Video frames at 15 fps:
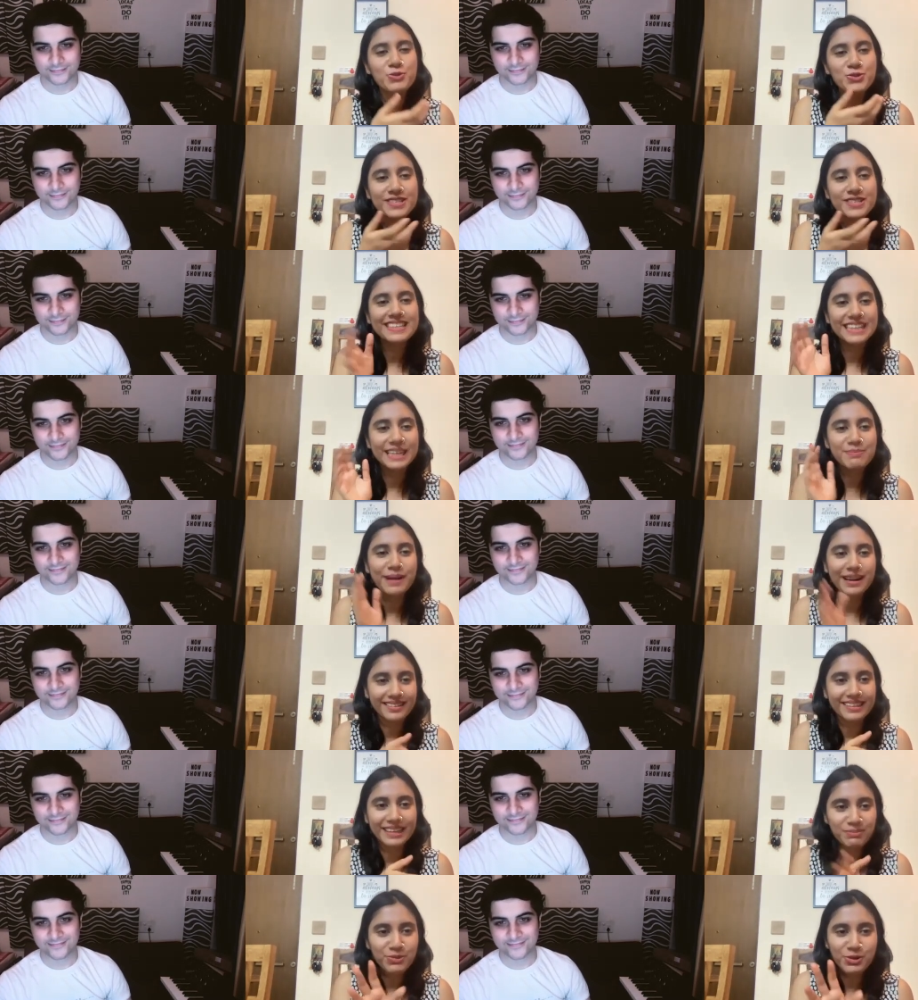Speaker 1: to sleep
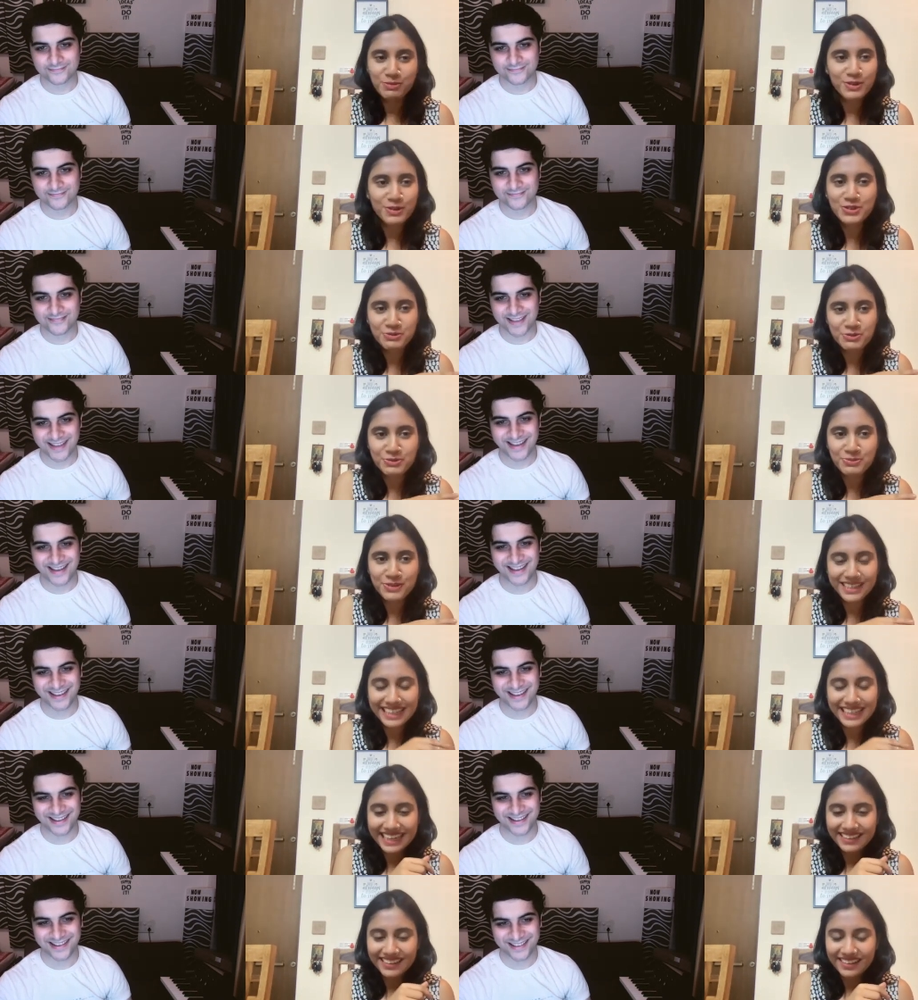at that point because it was
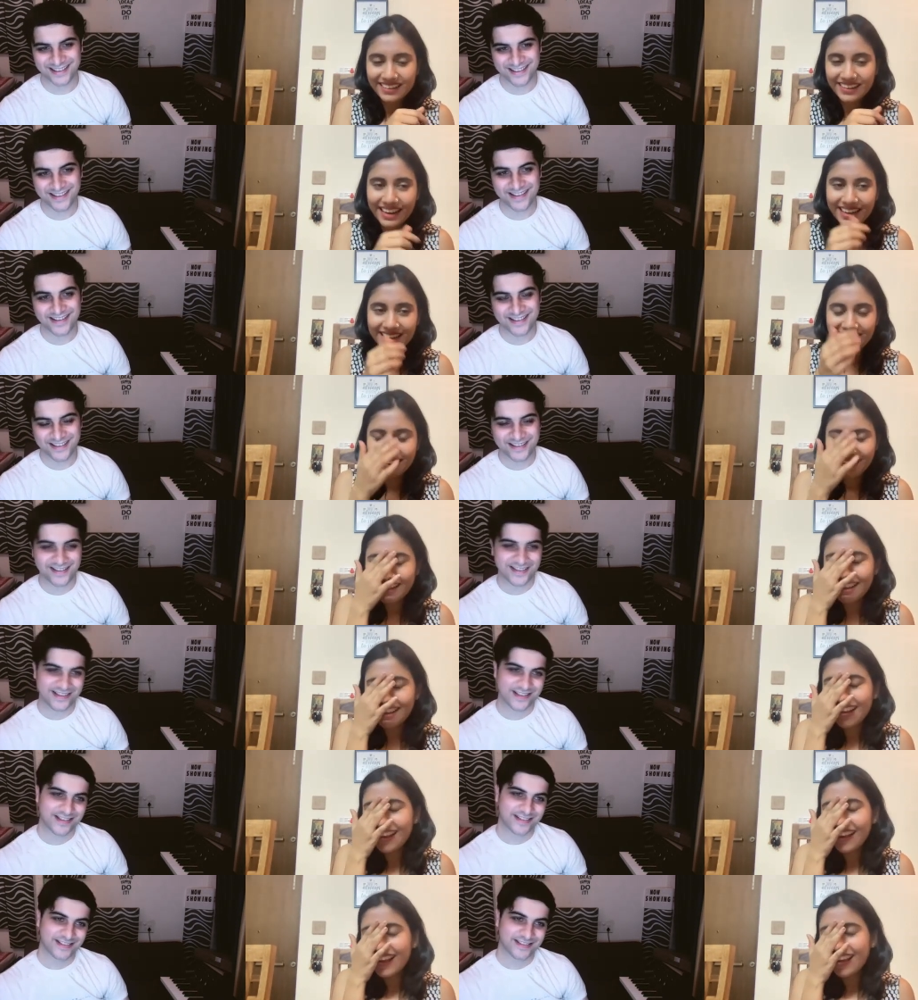pretty late at night,
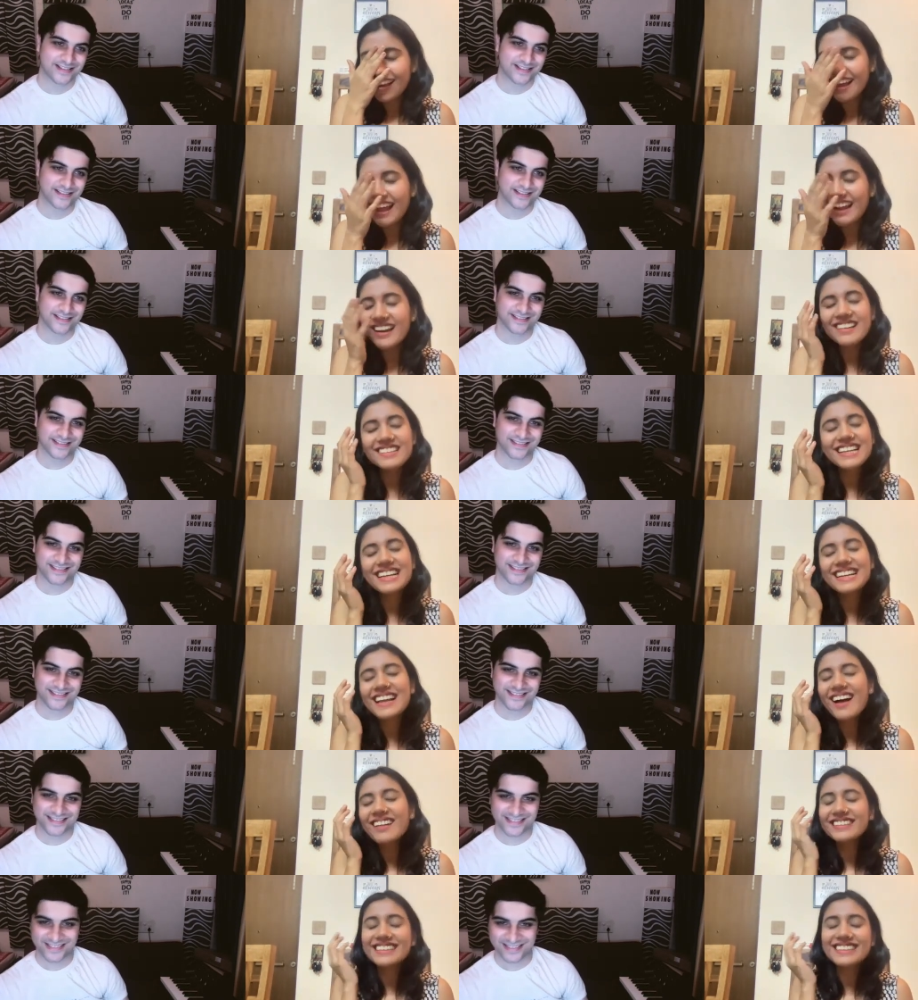and I was like,
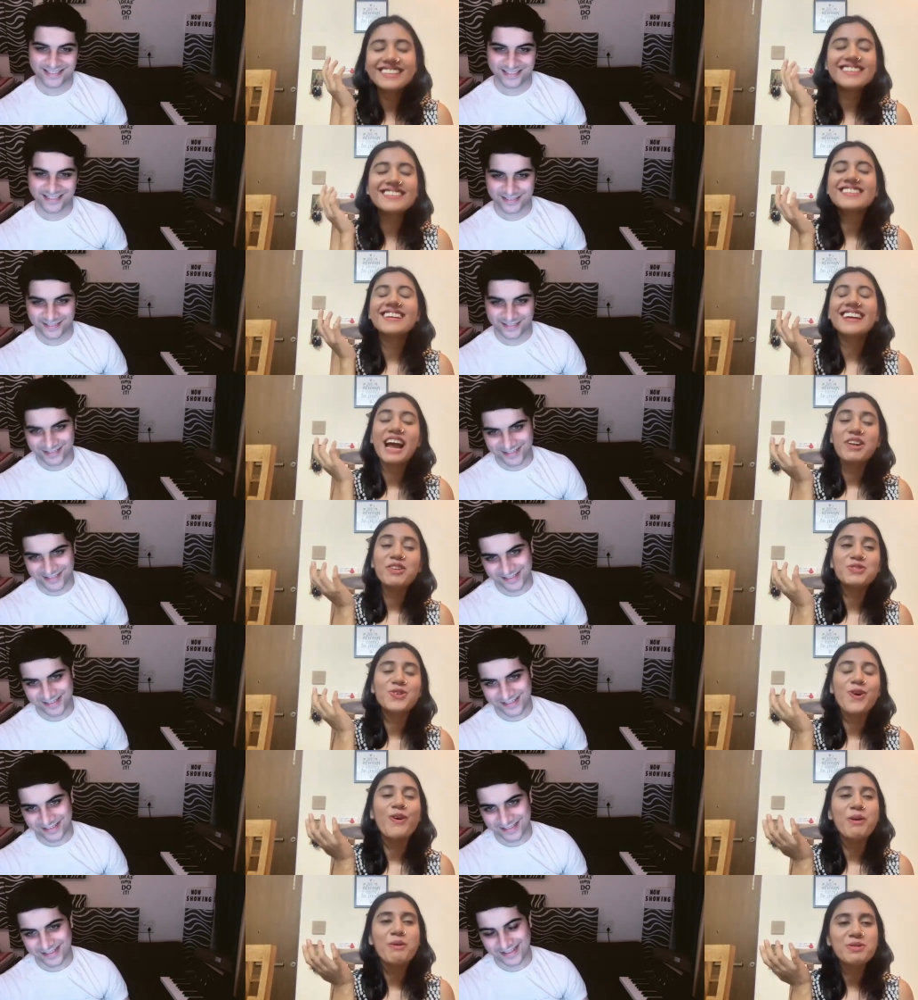yeah, this is the kind of
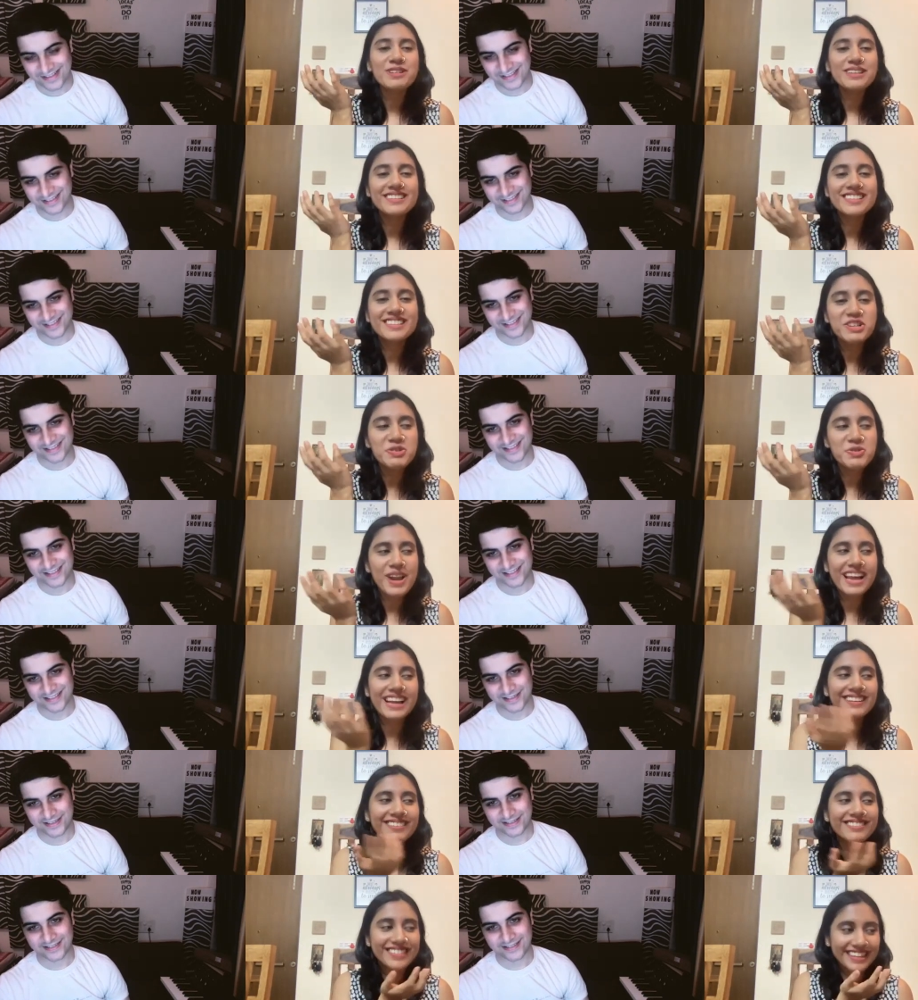song I want to listen to.
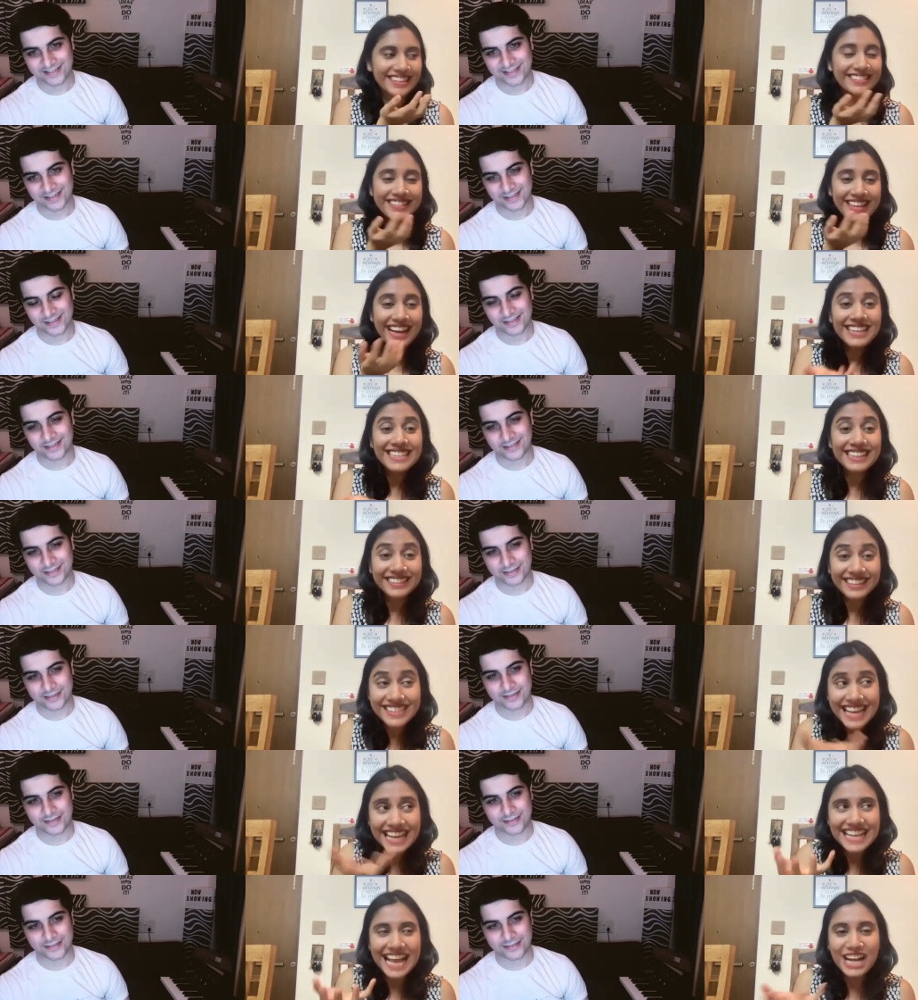Like, like I said,
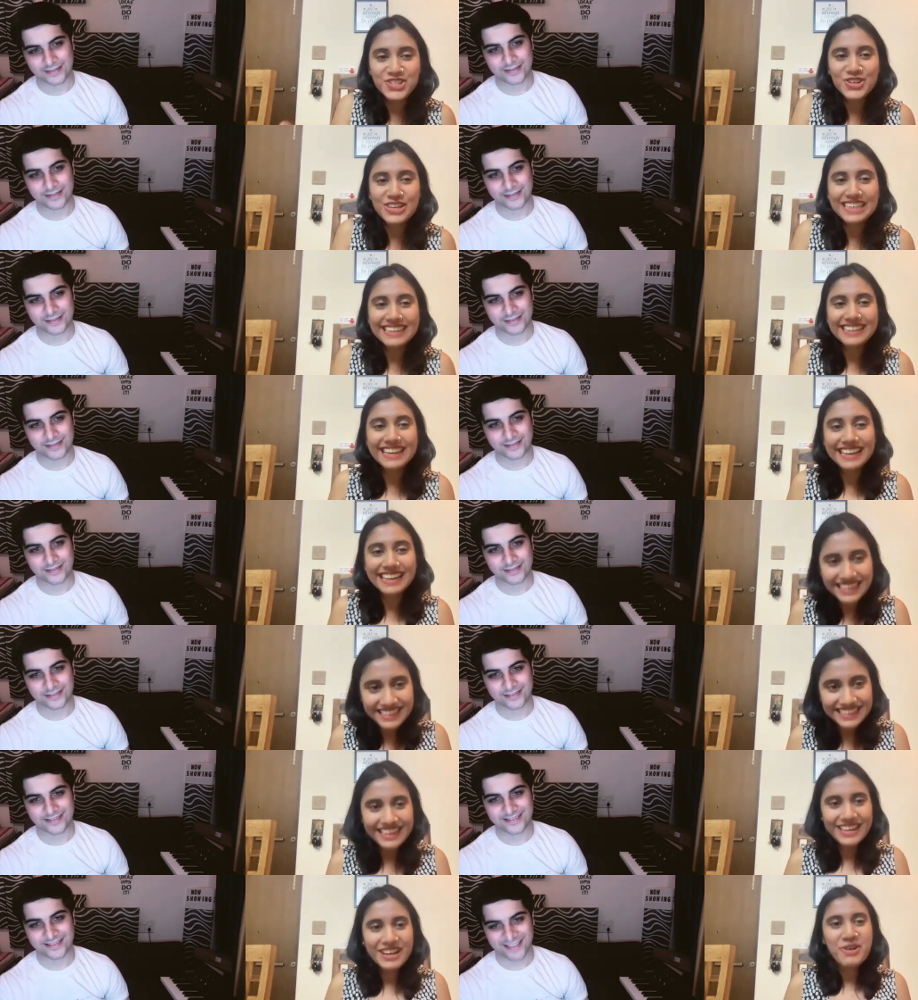this has actual lyrics.